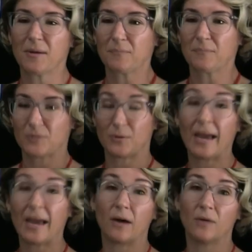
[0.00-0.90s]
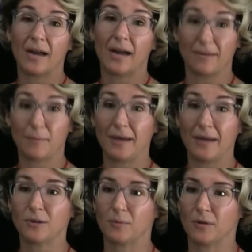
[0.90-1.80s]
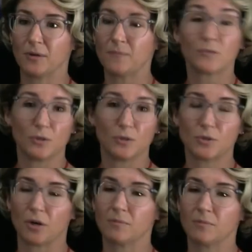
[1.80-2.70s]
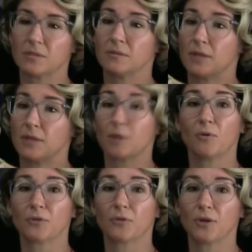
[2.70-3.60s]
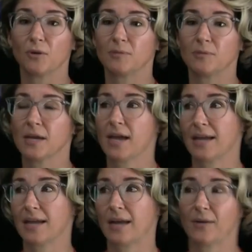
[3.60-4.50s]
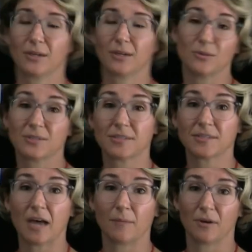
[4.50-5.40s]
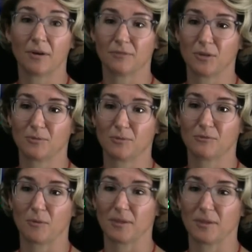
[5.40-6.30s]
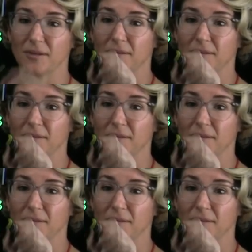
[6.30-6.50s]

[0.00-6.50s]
So now I have a binomial, two terms, that are both cubed. And now I can use the sum of cubes formula.